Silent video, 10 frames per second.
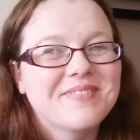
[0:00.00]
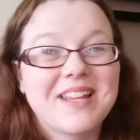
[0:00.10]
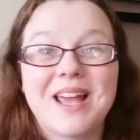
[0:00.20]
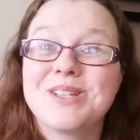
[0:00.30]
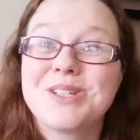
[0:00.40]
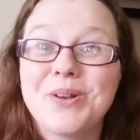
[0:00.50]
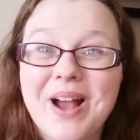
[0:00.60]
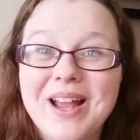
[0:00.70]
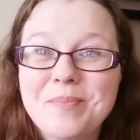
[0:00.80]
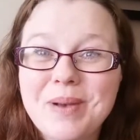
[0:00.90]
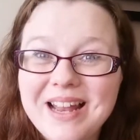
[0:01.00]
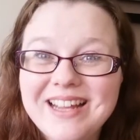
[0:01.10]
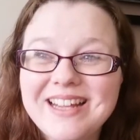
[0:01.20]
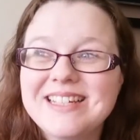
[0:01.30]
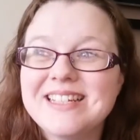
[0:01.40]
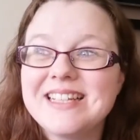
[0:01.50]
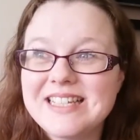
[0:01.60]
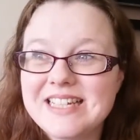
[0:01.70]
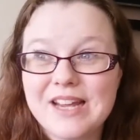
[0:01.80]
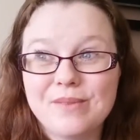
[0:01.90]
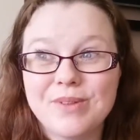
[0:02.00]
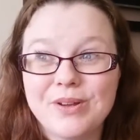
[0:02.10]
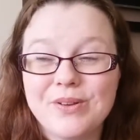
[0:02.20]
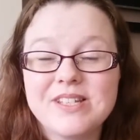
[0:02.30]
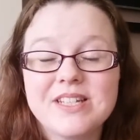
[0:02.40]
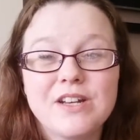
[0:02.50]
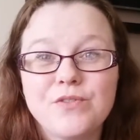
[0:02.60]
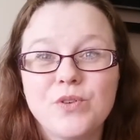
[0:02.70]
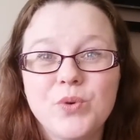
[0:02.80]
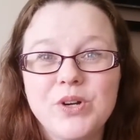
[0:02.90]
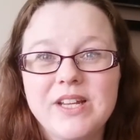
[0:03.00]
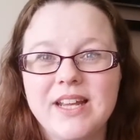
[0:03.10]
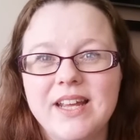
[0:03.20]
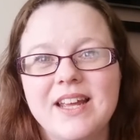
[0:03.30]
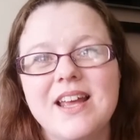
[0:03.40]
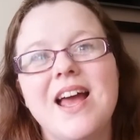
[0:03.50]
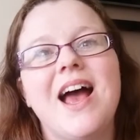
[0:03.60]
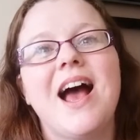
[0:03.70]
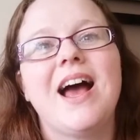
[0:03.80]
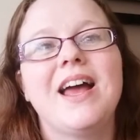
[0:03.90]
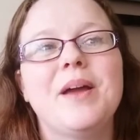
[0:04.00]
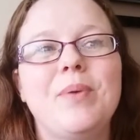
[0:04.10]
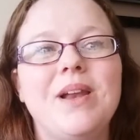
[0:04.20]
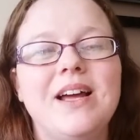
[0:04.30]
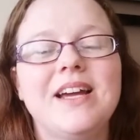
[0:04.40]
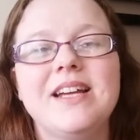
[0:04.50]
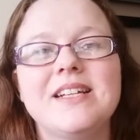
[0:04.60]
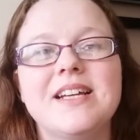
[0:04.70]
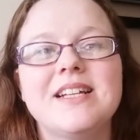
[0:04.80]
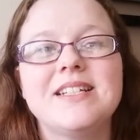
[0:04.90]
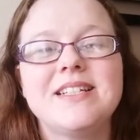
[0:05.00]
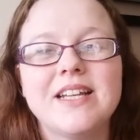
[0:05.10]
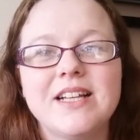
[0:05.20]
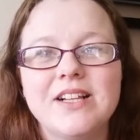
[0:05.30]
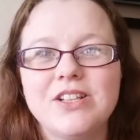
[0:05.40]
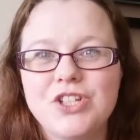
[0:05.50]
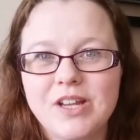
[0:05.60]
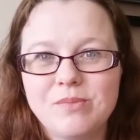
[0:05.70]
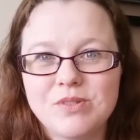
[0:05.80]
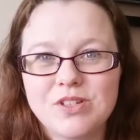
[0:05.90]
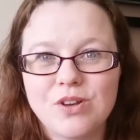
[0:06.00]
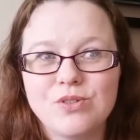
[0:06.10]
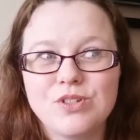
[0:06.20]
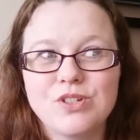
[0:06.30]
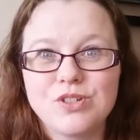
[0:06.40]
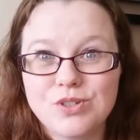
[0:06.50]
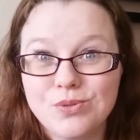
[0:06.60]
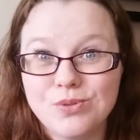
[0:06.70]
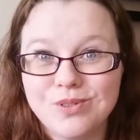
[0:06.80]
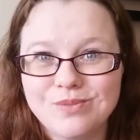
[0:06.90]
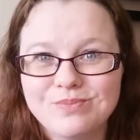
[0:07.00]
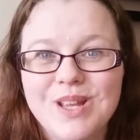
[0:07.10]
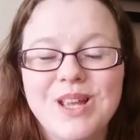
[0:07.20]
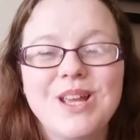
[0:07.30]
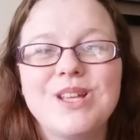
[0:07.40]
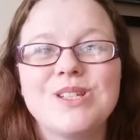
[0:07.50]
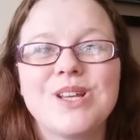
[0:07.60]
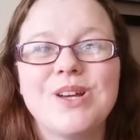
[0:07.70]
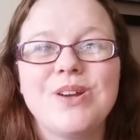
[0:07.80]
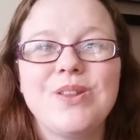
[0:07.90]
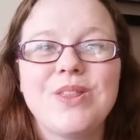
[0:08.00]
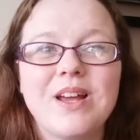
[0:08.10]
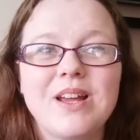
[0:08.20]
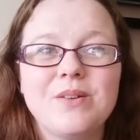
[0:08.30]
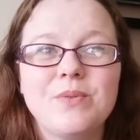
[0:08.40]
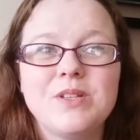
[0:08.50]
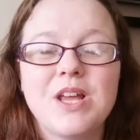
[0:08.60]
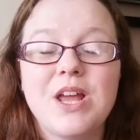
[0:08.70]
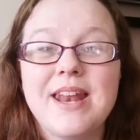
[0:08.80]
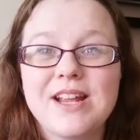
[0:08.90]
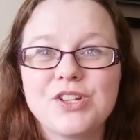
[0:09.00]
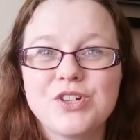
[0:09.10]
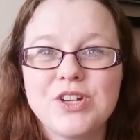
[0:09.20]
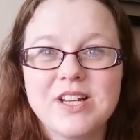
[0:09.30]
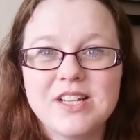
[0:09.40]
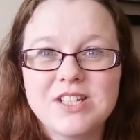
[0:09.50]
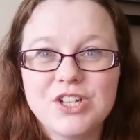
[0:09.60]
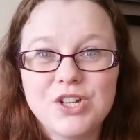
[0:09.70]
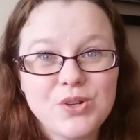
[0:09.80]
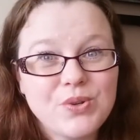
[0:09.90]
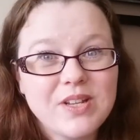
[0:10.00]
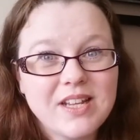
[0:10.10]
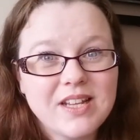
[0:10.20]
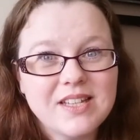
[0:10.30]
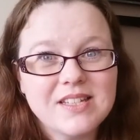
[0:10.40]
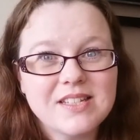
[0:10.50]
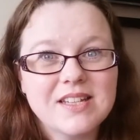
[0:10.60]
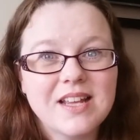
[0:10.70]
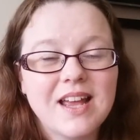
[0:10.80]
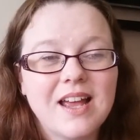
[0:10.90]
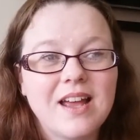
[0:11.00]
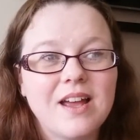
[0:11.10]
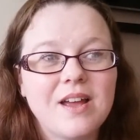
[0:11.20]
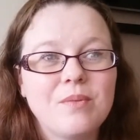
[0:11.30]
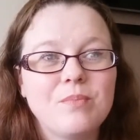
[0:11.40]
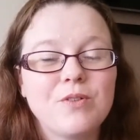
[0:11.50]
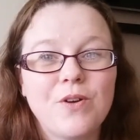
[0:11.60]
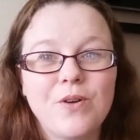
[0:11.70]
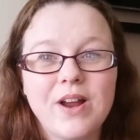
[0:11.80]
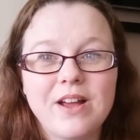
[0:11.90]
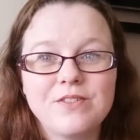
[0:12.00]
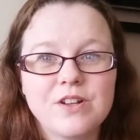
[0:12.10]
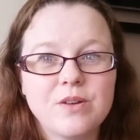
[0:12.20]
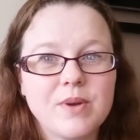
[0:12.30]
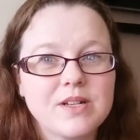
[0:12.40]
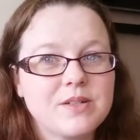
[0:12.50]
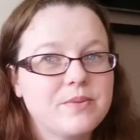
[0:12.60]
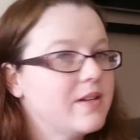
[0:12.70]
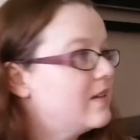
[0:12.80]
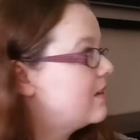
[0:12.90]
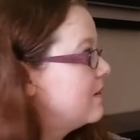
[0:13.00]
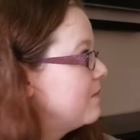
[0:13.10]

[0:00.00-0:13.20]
yeah, so I applied this time though, instead of for 1 year, I applied until James goes to school. So that was an extra 2 years before I have to go back to work.